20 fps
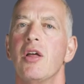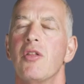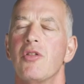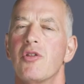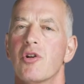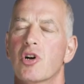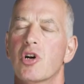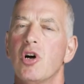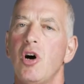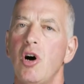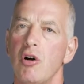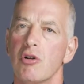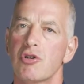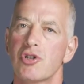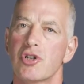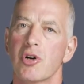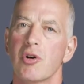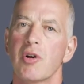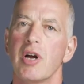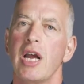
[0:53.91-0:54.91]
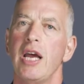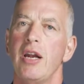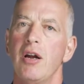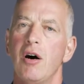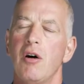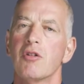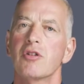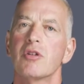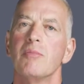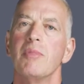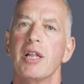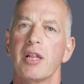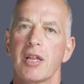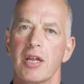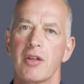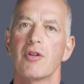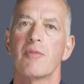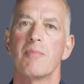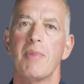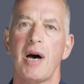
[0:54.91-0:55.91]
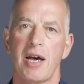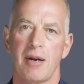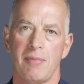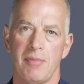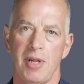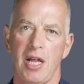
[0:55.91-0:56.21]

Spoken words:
their culture, and ultimately their bottom